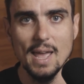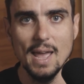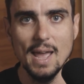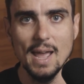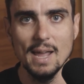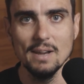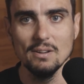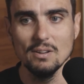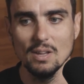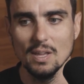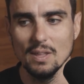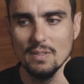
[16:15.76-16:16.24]

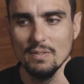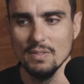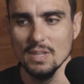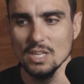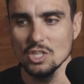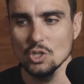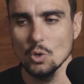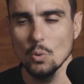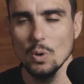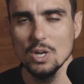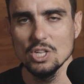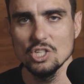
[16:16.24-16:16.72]
And
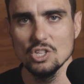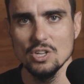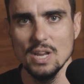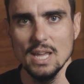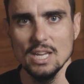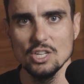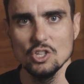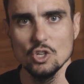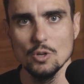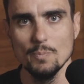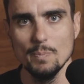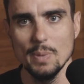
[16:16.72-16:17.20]
this
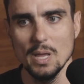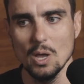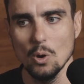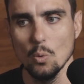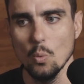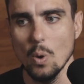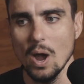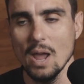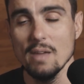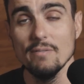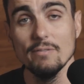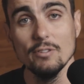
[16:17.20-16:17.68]
questionnaire should be
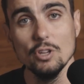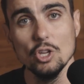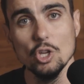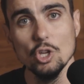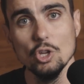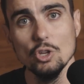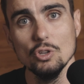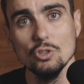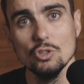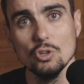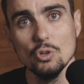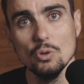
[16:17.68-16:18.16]
a way for
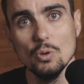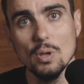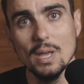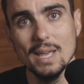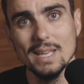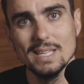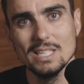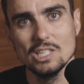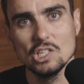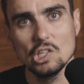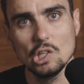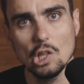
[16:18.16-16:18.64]
you to
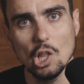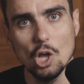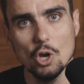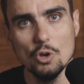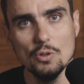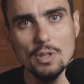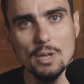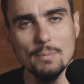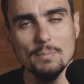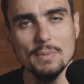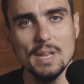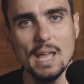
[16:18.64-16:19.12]

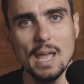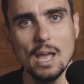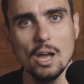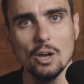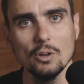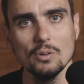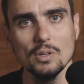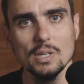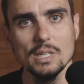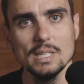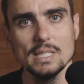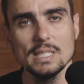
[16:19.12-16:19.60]
slow them
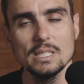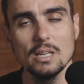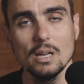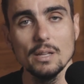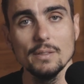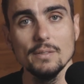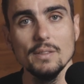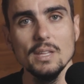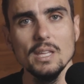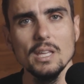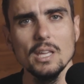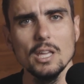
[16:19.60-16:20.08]
down,
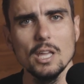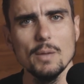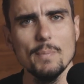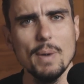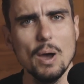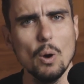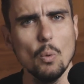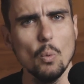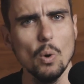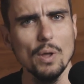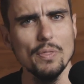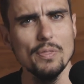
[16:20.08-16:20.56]
start thinking
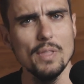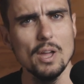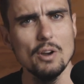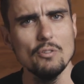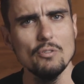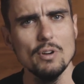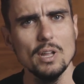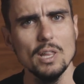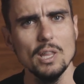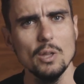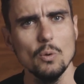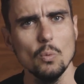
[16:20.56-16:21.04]
about what they
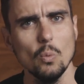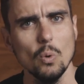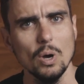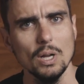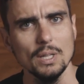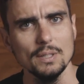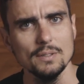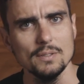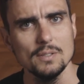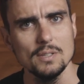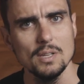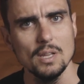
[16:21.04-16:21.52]
really
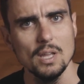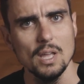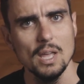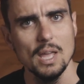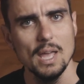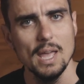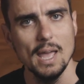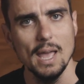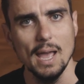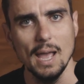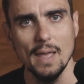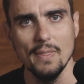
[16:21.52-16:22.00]
want.
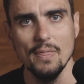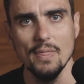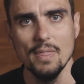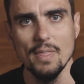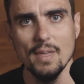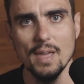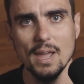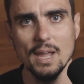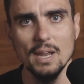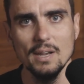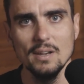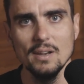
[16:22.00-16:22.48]
And
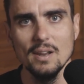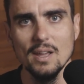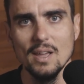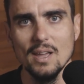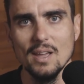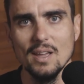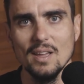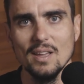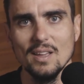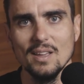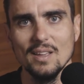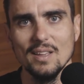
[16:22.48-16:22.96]
then
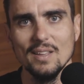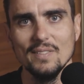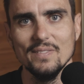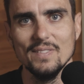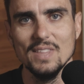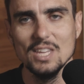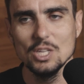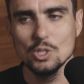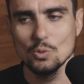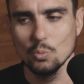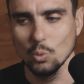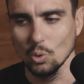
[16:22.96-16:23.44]

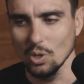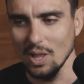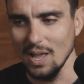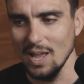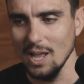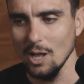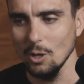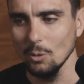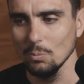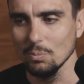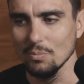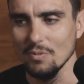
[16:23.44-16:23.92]
this will
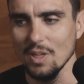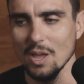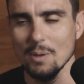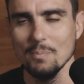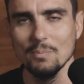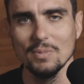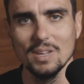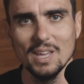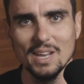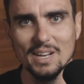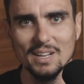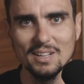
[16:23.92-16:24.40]
help
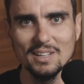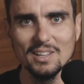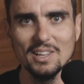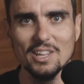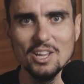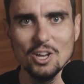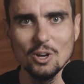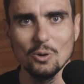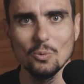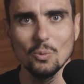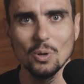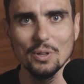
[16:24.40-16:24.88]
them getting
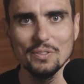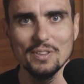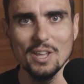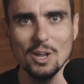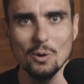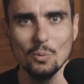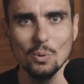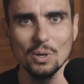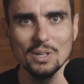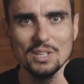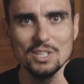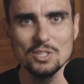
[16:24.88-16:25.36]
clear on what
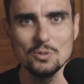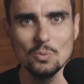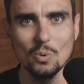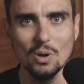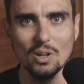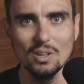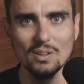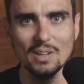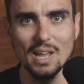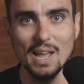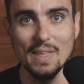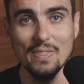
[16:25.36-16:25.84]
they want as
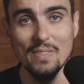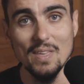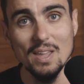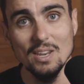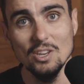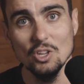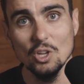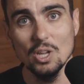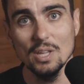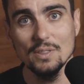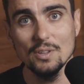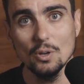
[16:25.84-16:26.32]
well. And
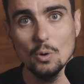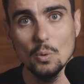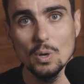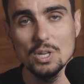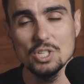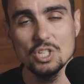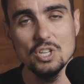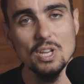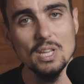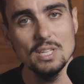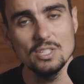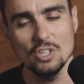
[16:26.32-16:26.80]
then you get the
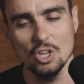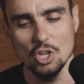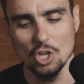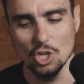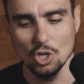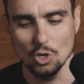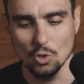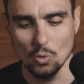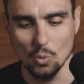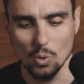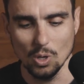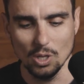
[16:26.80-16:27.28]
questionnaire so you
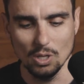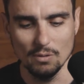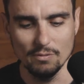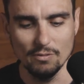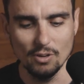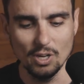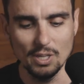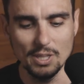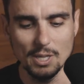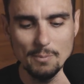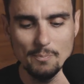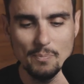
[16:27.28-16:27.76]
can
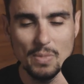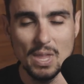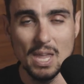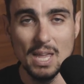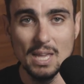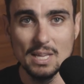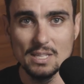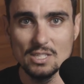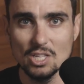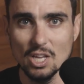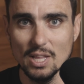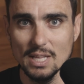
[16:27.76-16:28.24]
qualify them.
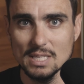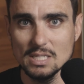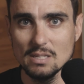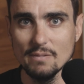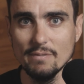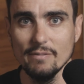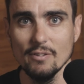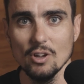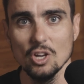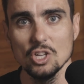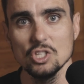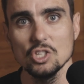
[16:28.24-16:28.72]
So that's
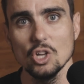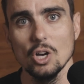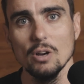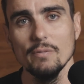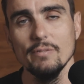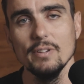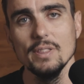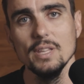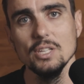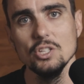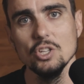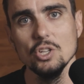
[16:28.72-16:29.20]
the first
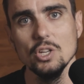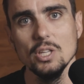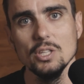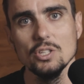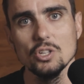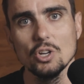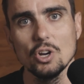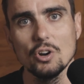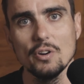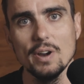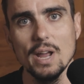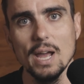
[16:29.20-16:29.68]
offer that you need
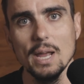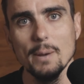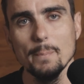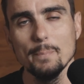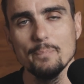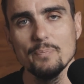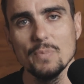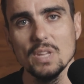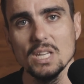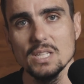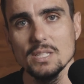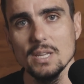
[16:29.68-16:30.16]
to create.
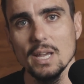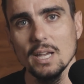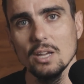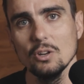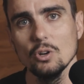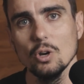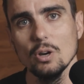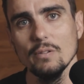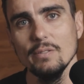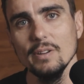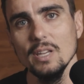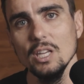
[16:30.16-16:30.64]
The
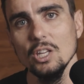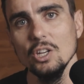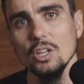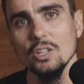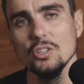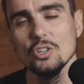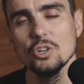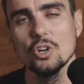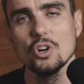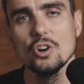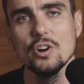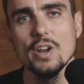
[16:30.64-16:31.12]
second offer you
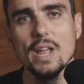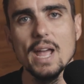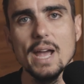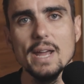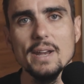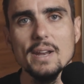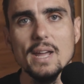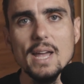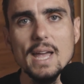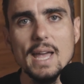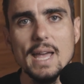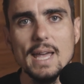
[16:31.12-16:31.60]
need to
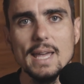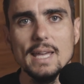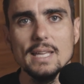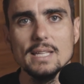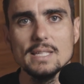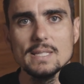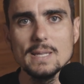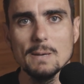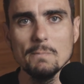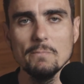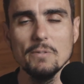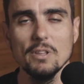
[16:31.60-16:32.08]
create
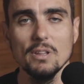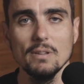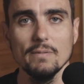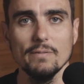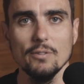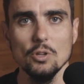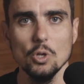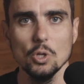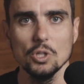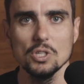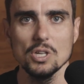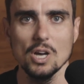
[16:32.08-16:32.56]
is something
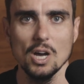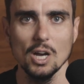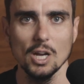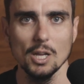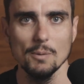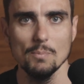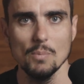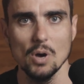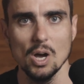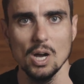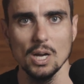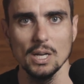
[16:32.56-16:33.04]
for your
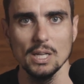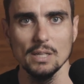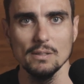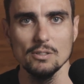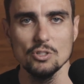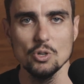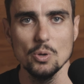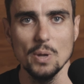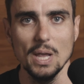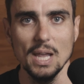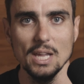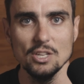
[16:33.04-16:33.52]
target
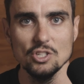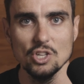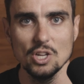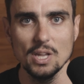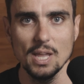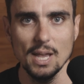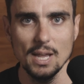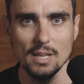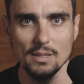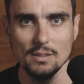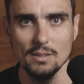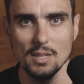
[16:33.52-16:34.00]
market to
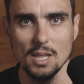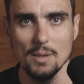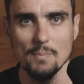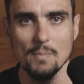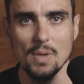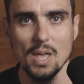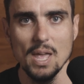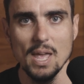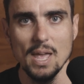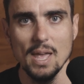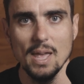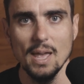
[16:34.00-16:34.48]
educate
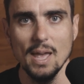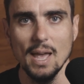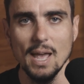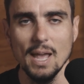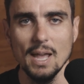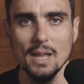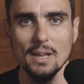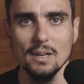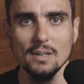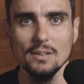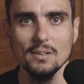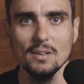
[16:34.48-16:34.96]
them,
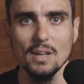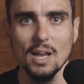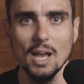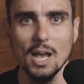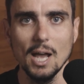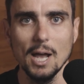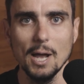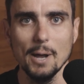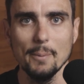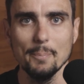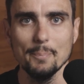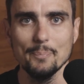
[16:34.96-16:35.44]
and
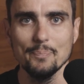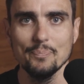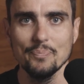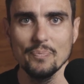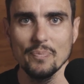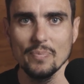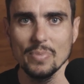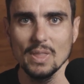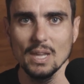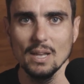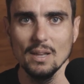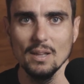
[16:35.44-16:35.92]

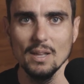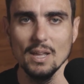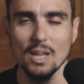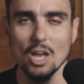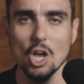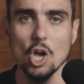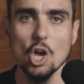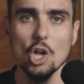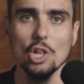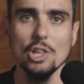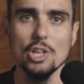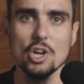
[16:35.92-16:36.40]

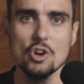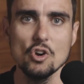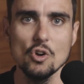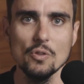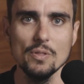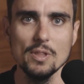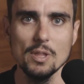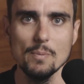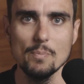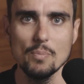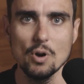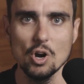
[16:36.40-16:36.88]
earlier
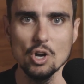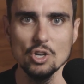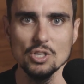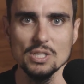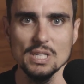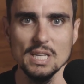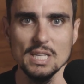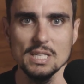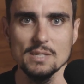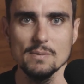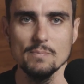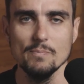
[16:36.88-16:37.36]
on in the
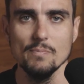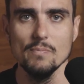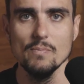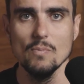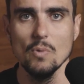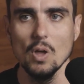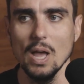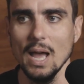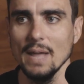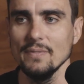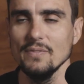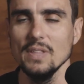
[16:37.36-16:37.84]
process,
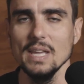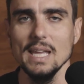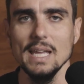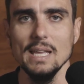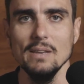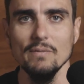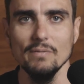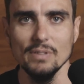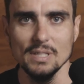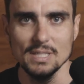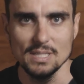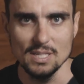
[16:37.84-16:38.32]
at the
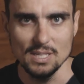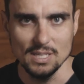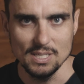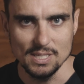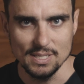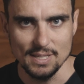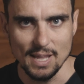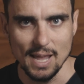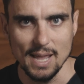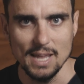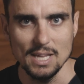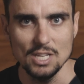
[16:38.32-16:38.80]
infancy
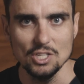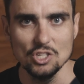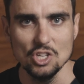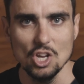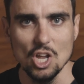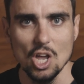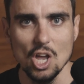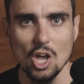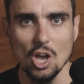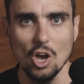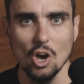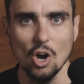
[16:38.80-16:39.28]

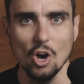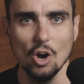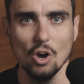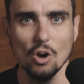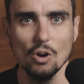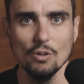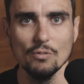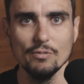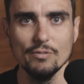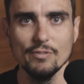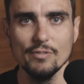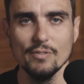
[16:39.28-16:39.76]
stage
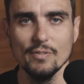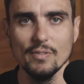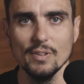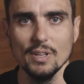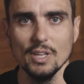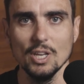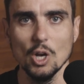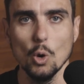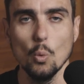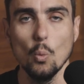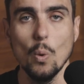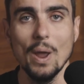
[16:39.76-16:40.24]
of
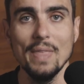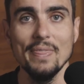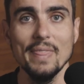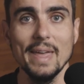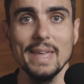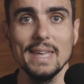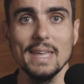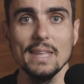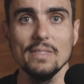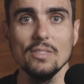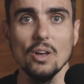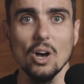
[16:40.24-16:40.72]
when
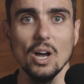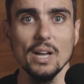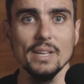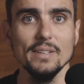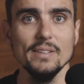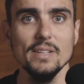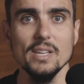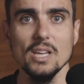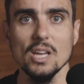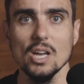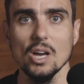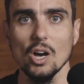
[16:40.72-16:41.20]
they get the
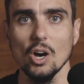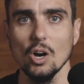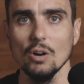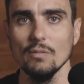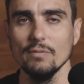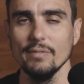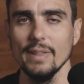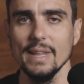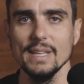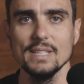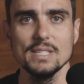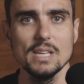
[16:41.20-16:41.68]
idea
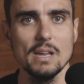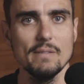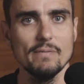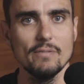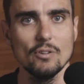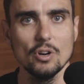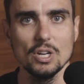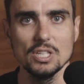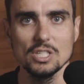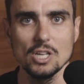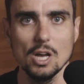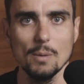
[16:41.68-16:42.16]
of, let's say,
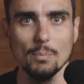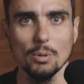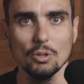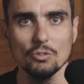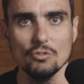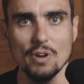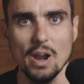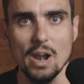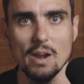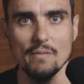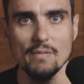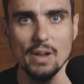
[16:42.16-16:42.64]
for
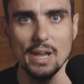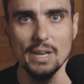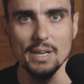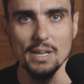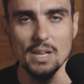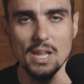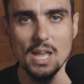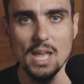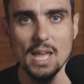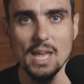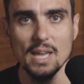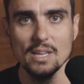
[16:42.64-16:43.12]
example,
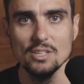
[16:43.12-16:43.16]
renovating.